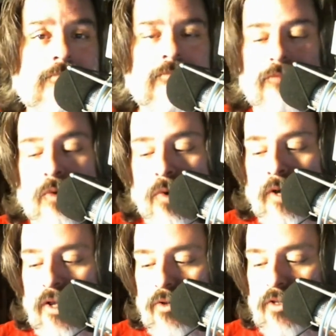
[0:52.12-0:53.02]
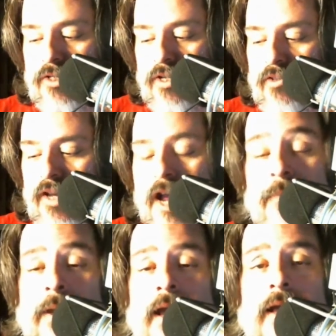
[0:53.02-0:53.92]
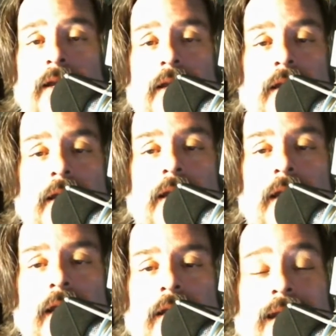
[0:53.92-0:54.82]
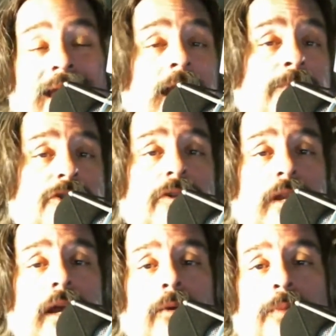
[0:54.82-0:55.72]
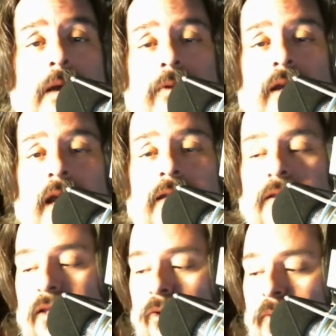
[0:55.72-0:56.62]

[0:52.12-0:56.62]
recording using just the iPad, and I'm sure that there will be